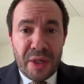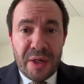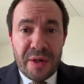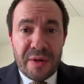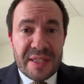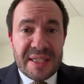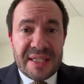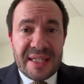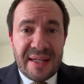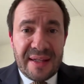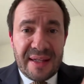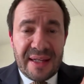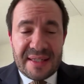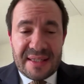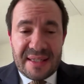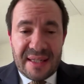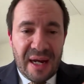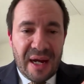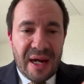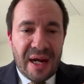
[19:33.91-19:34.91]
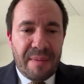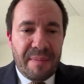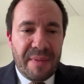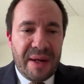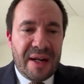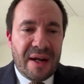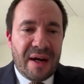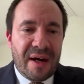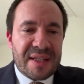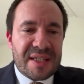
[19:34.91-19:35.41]
who see this um,
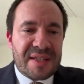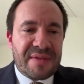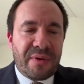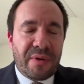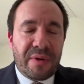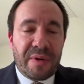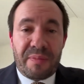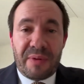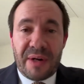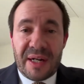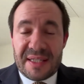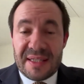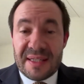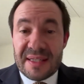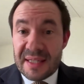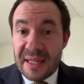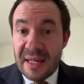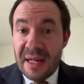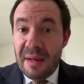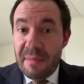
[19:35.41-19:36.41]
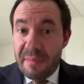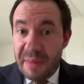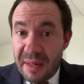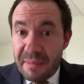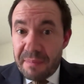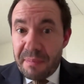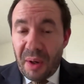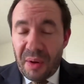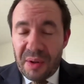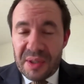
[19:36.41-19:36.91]
enhanced forward presence
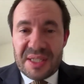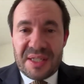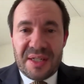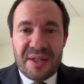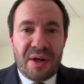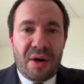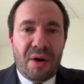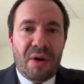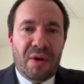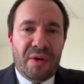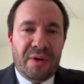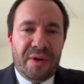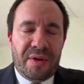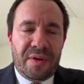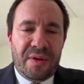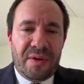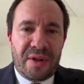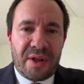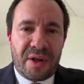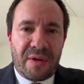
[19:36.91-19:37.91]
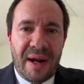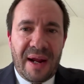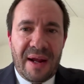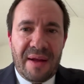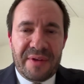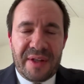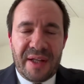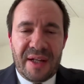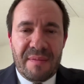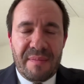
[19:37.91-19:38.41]
being bolstered on the
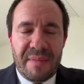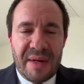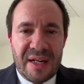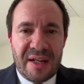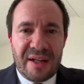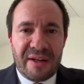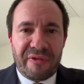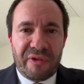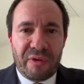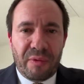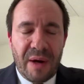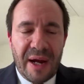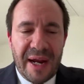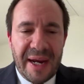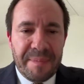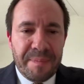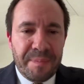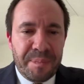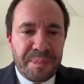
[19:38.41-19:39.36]
ground in a meaningful way.